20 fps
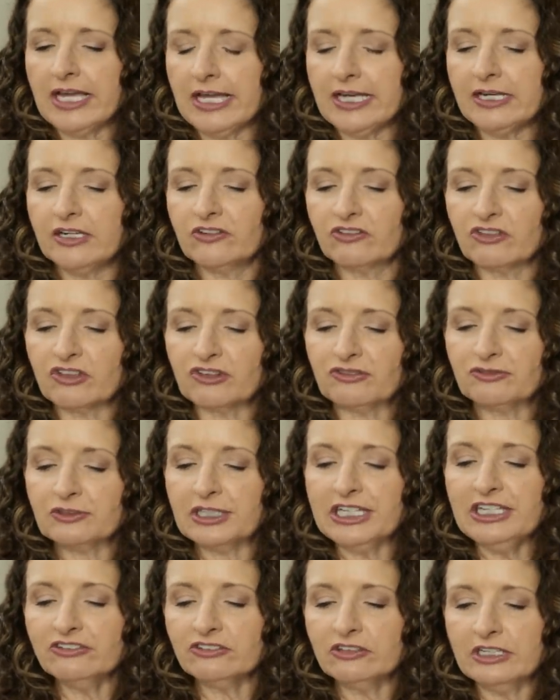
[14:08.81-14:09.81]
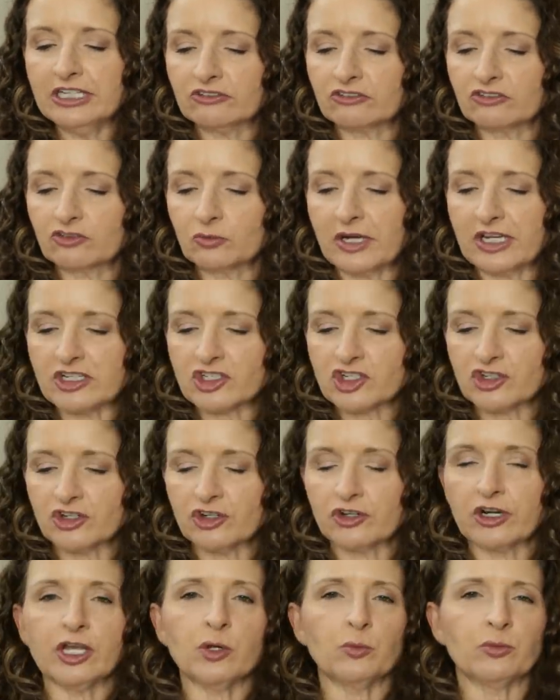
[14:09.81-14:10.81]
It is the fleece knit
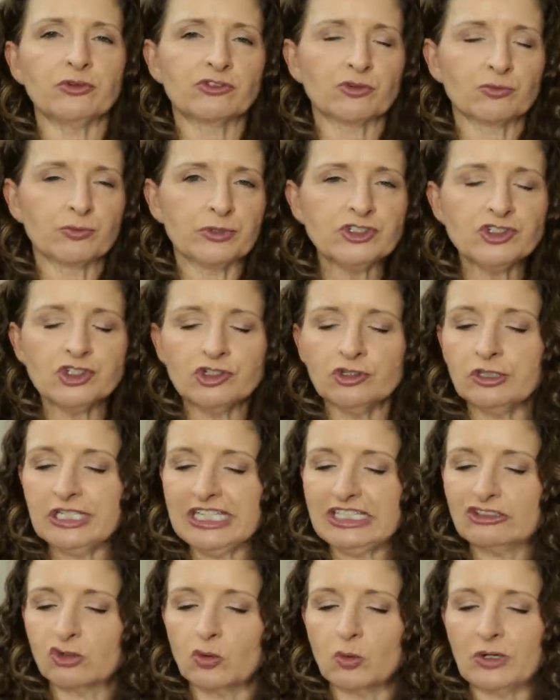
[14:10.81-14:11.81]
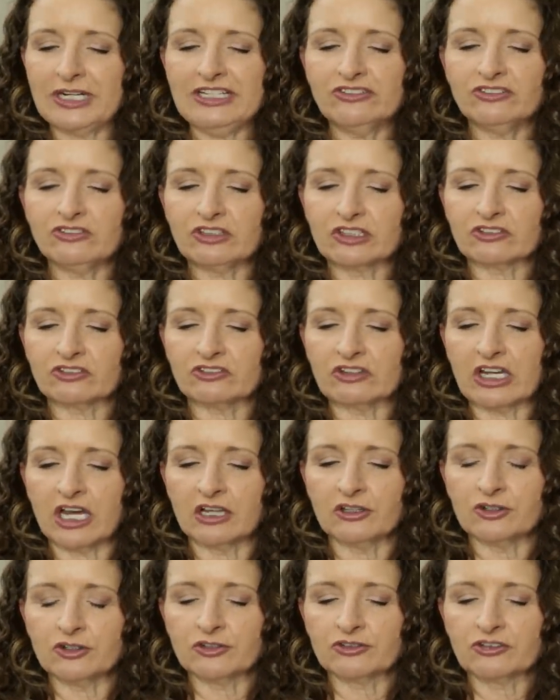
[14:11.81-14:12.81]
sweatshirt. It was originally
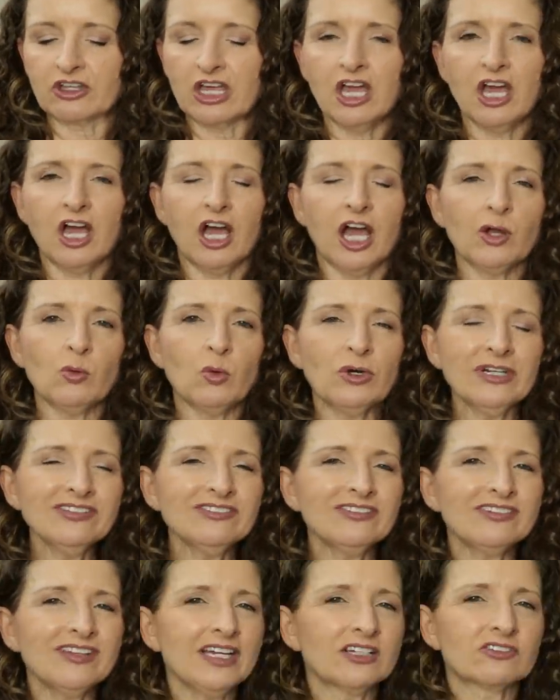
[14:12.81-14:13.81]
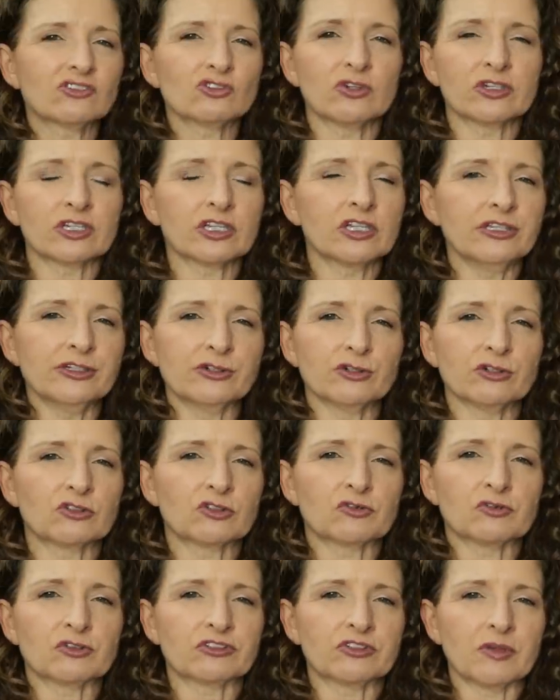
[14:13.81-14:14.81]
$26. I want to say it's on
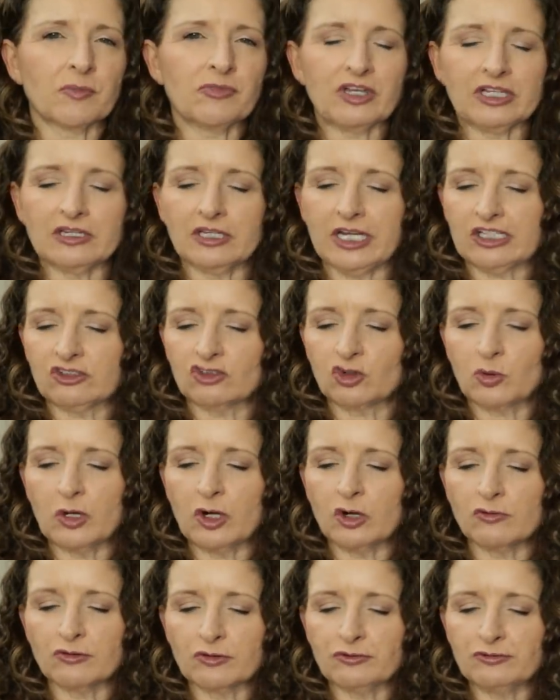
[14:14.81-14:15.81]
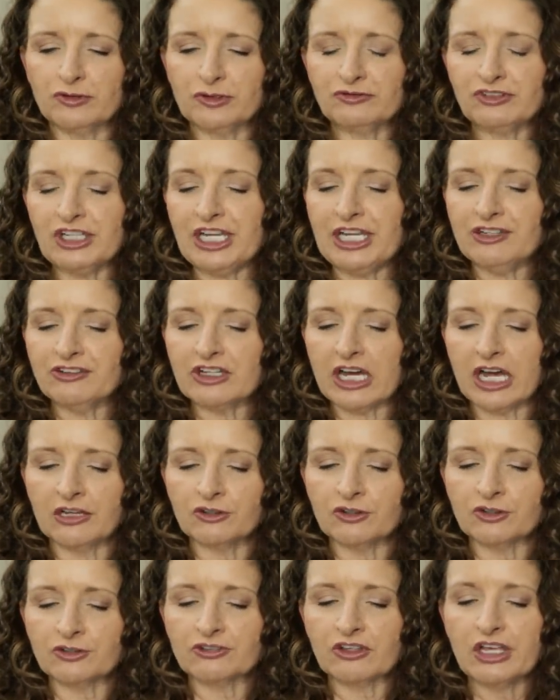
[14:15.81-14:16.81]
clearance for something like $12 or
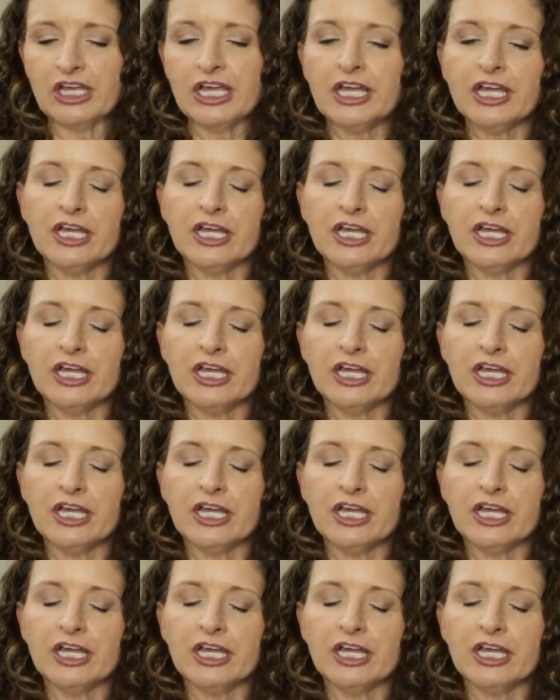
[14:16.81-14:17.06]
$15.